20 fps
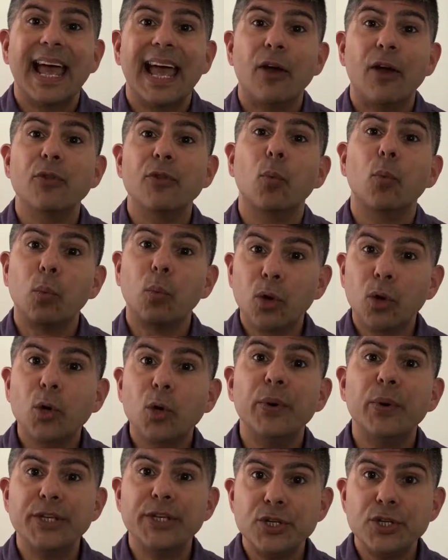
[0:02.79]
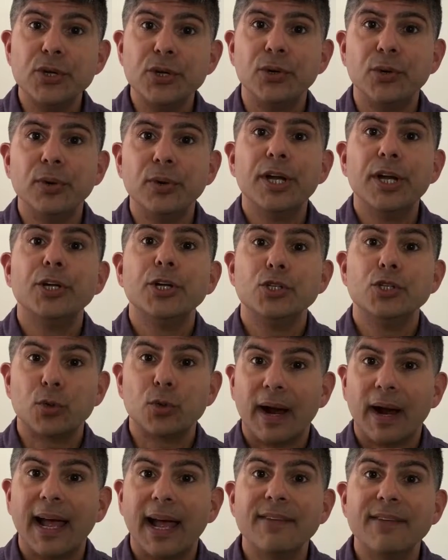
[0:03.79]
how the work we do
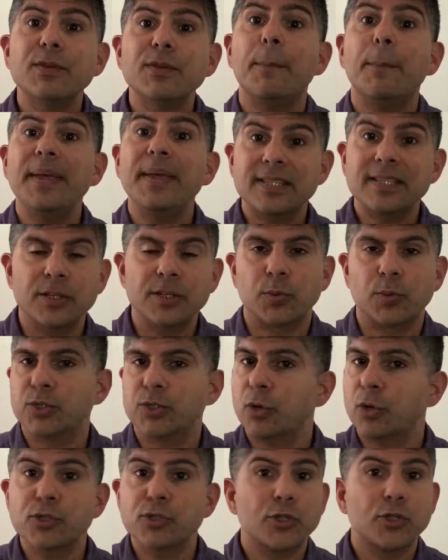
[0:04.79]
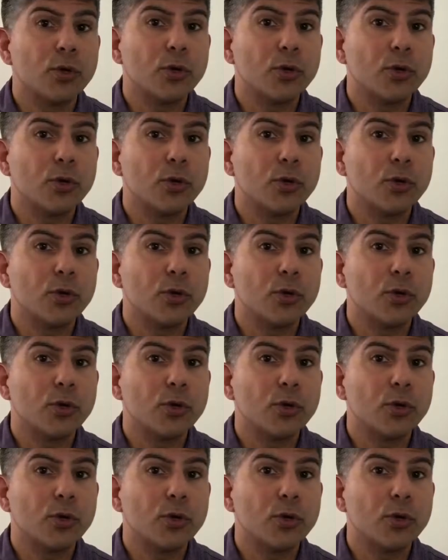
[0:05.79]
drives business results,